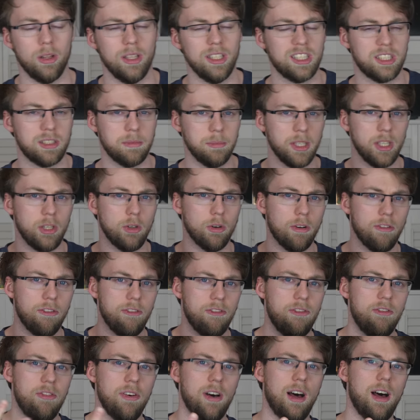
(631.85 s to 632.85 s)
List me your
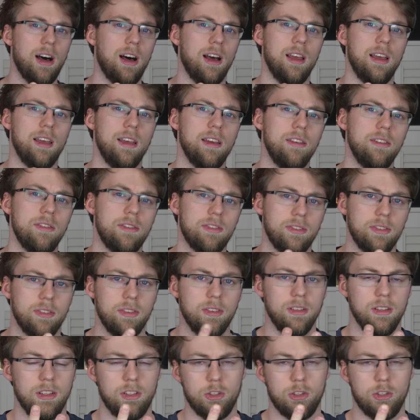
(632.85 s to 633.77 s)
five,